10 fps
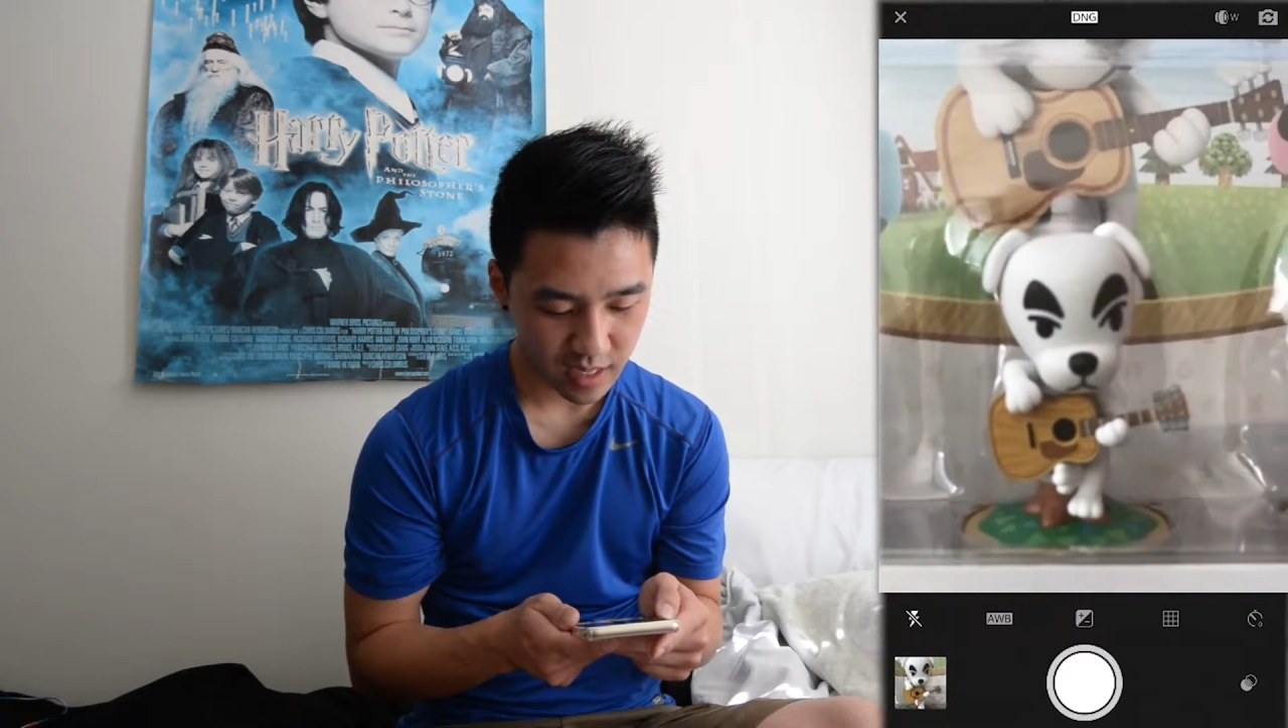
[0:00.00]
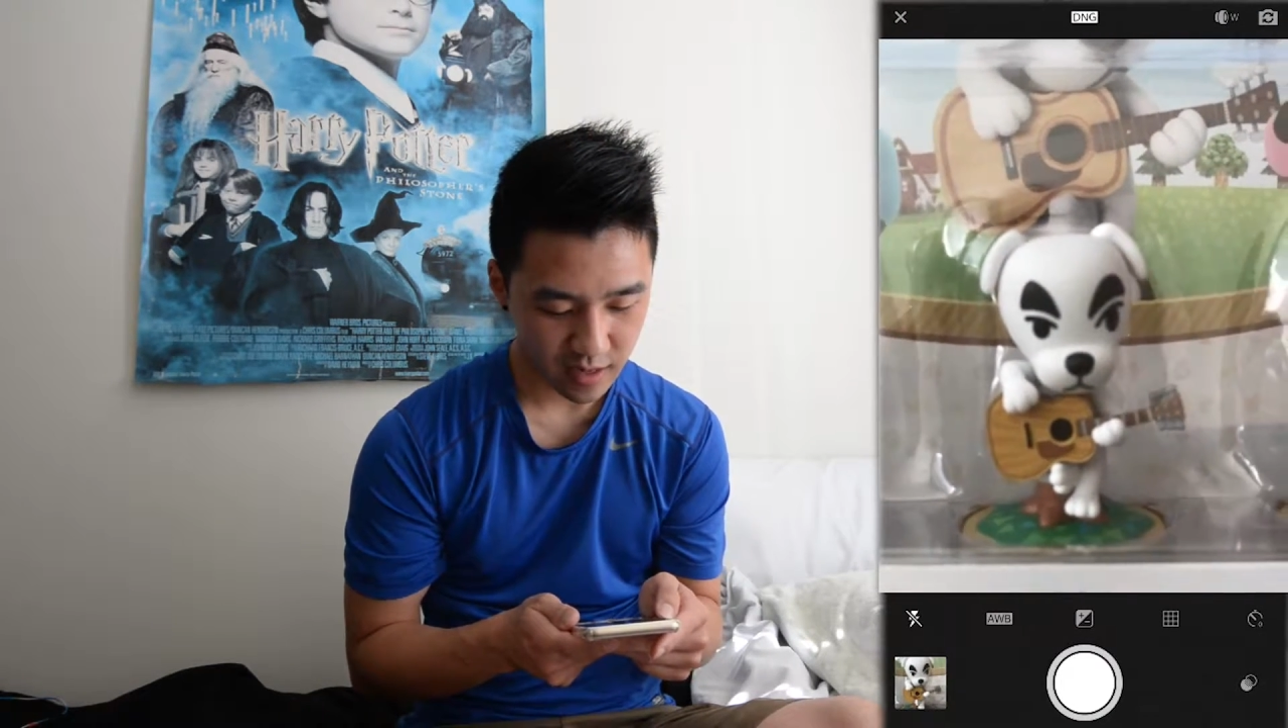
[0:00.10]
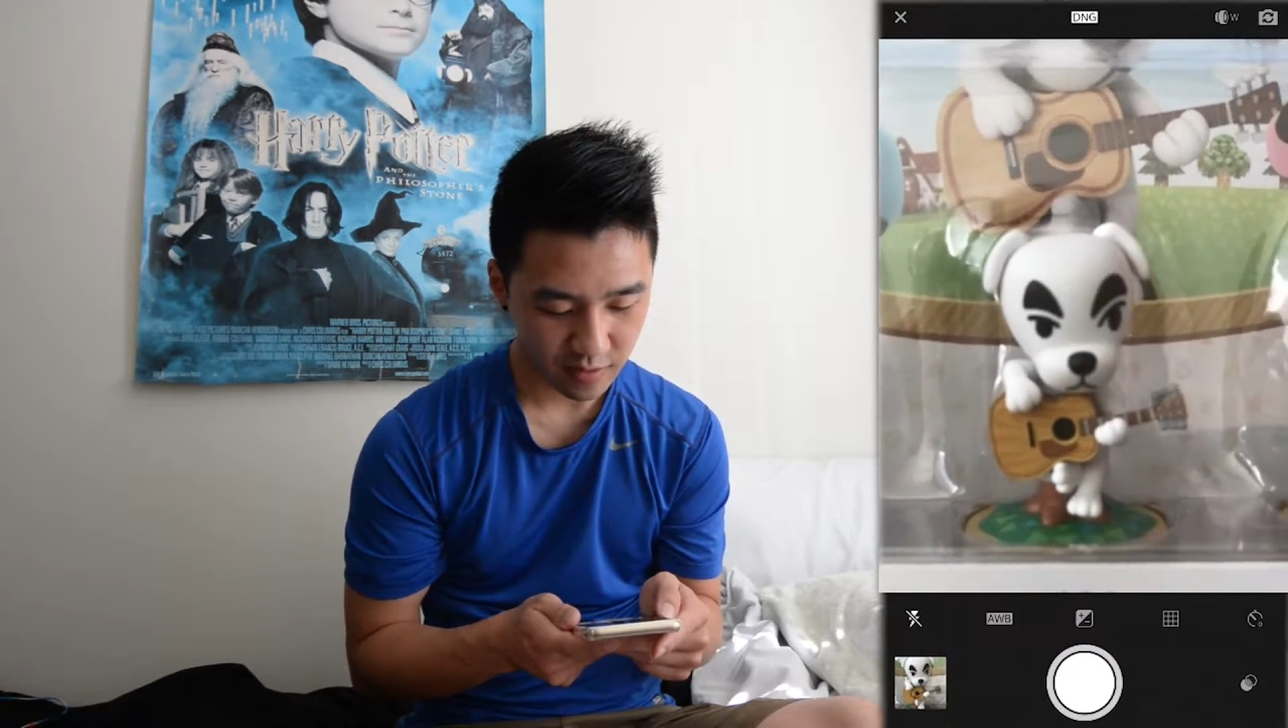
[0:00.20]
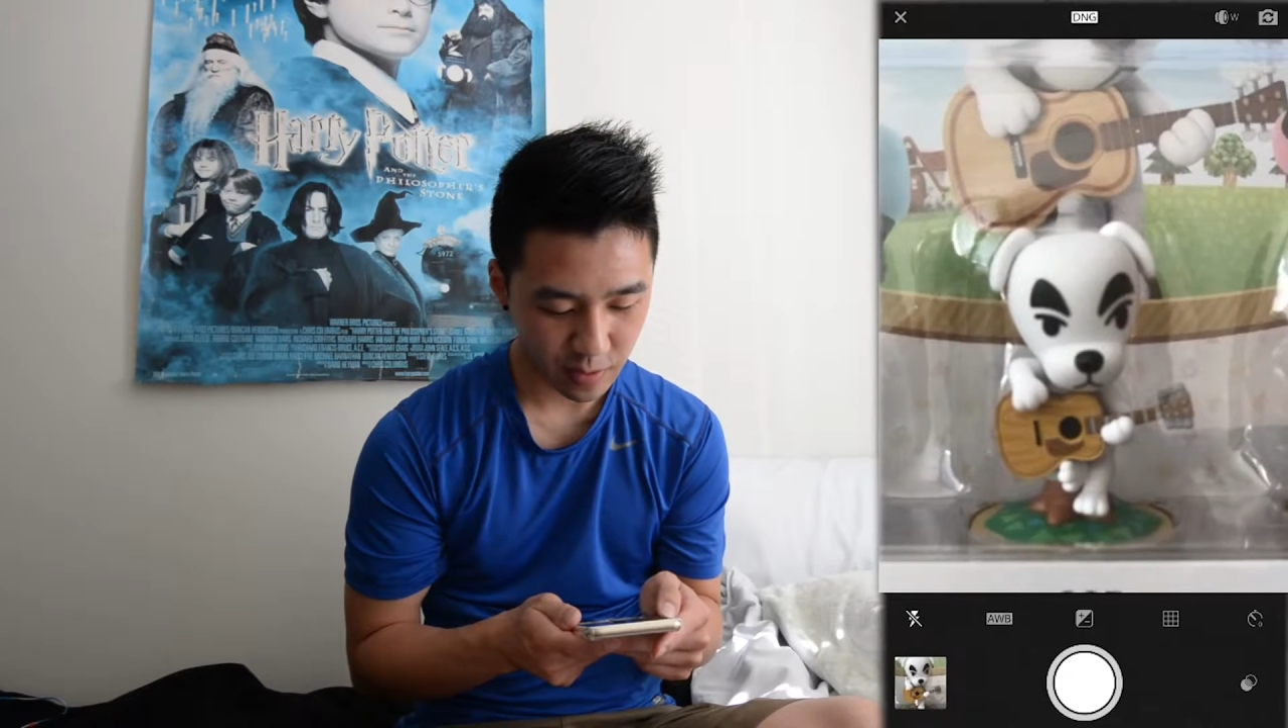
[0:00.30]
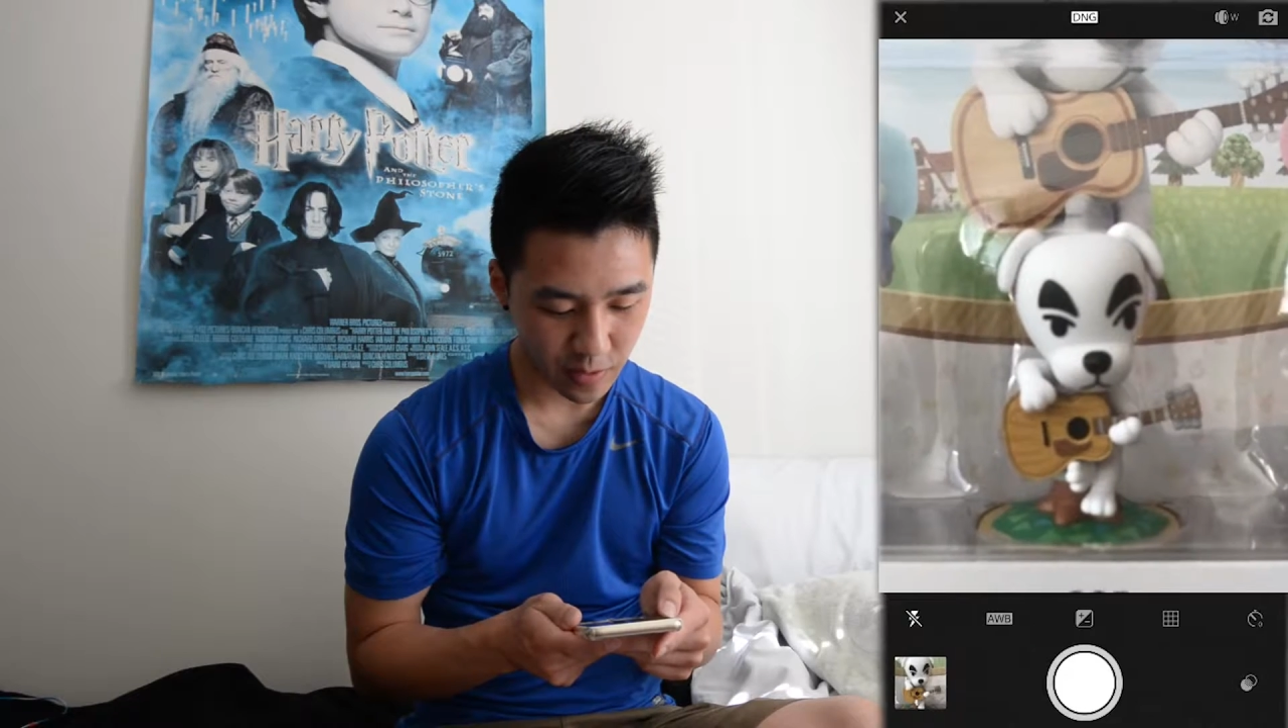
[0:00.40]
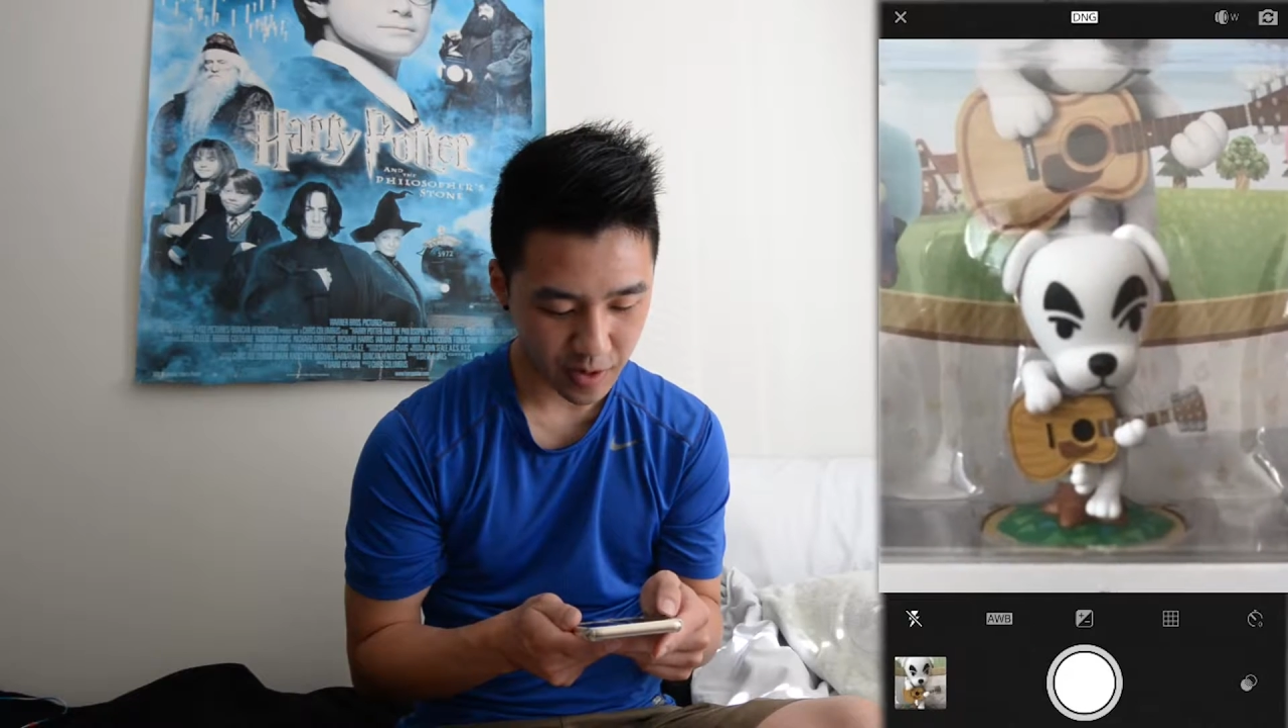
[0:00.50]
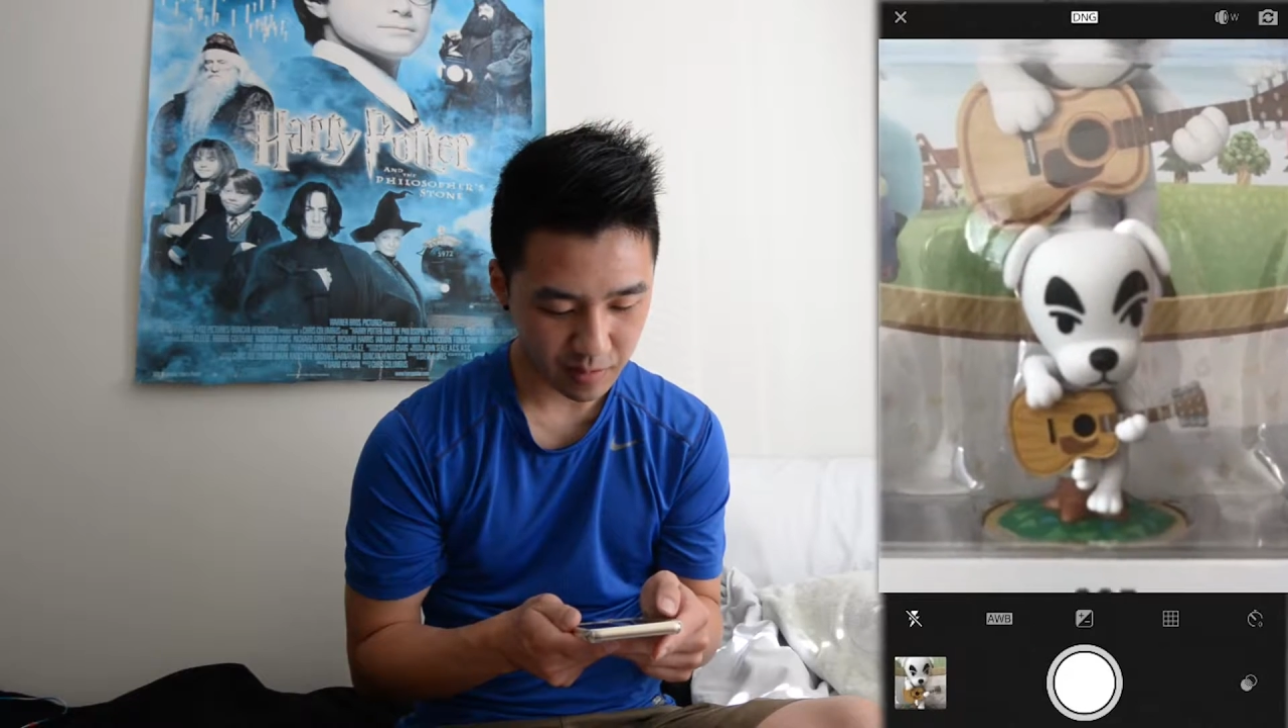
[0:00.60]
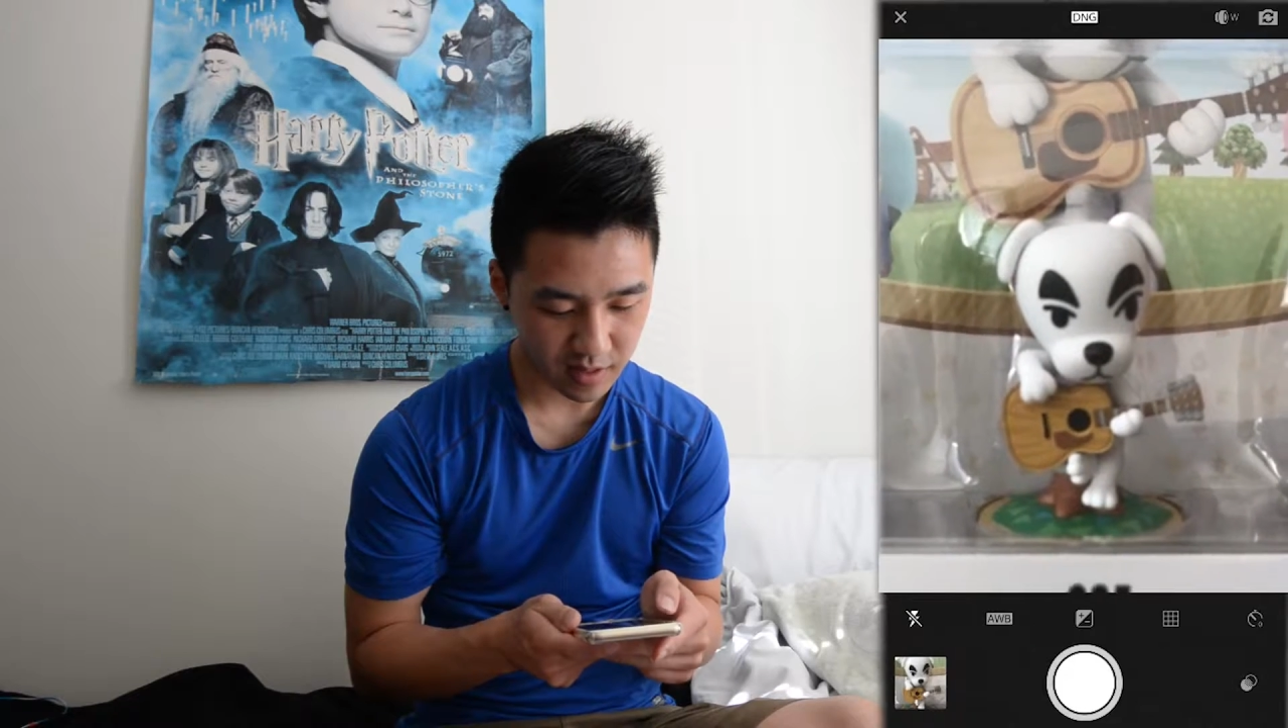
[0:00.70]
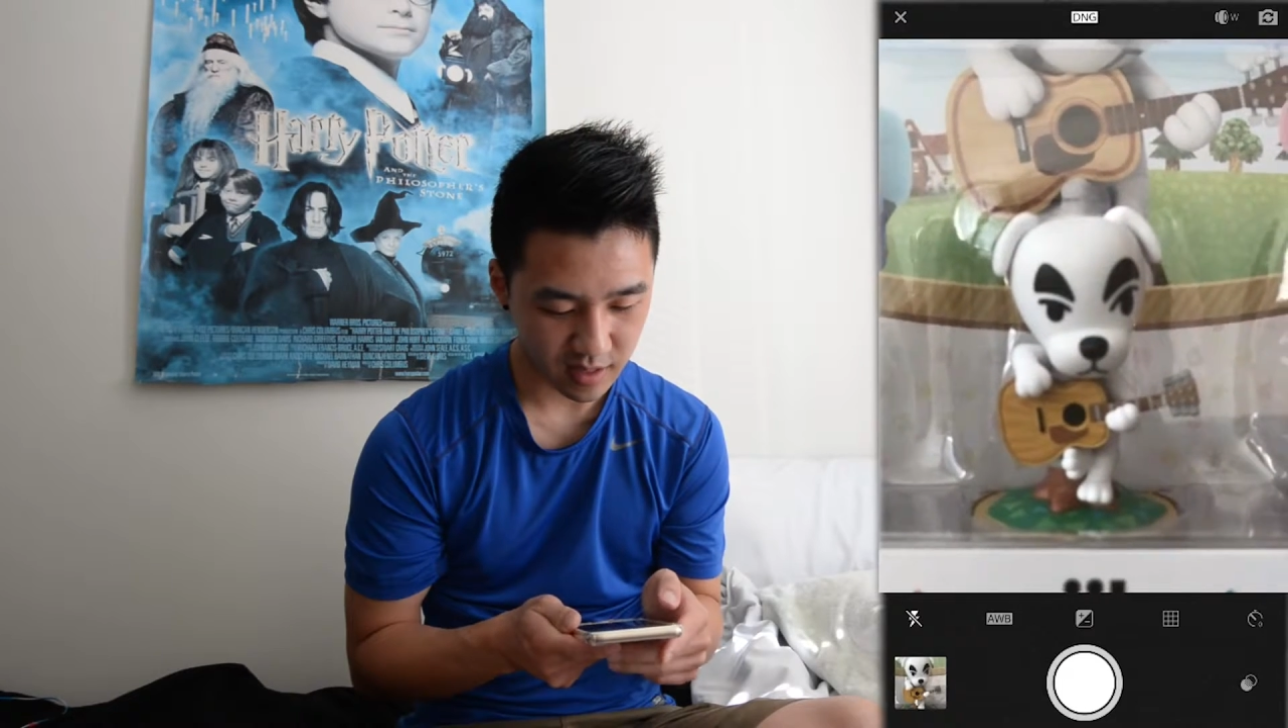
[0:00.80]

have cropped